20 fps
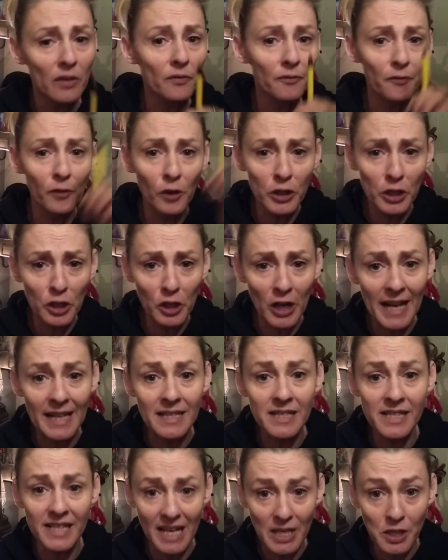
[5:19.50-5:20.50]
for your
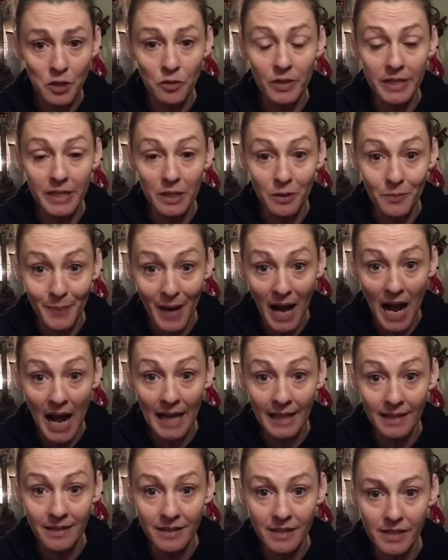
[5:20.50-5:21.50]
ancestral
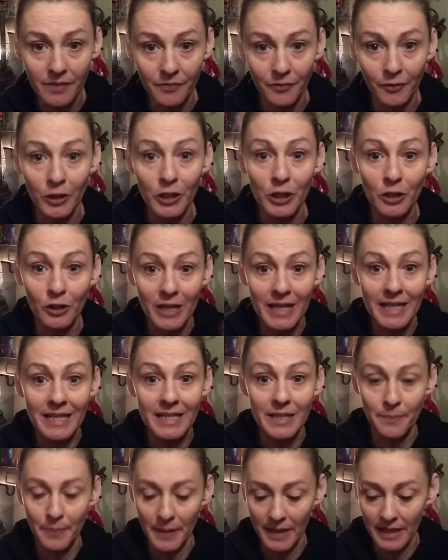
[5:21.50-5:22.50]
bonds, for your
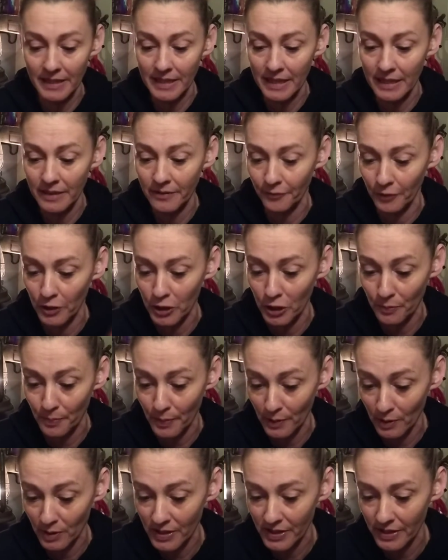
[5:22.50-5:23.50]
independent, for your
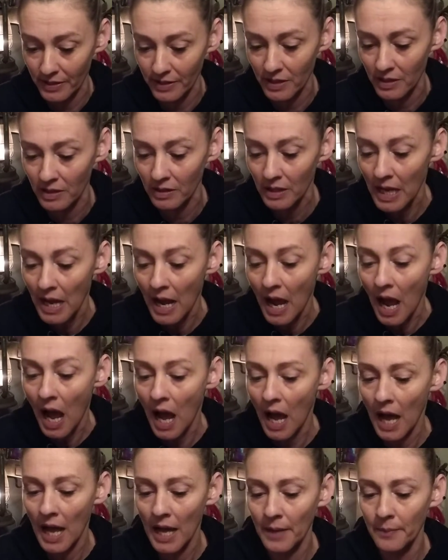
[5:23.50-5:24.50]
personal,
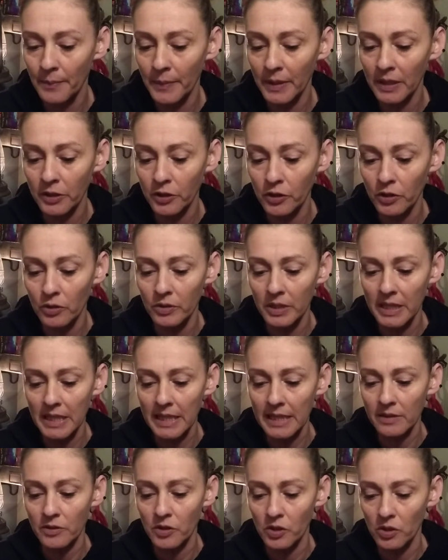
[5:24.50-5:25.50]
you
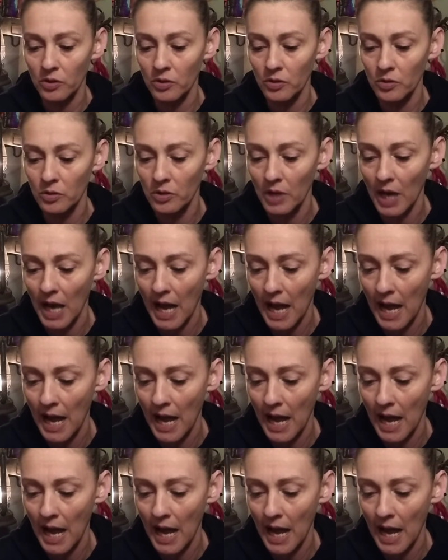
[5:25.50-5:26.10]
need to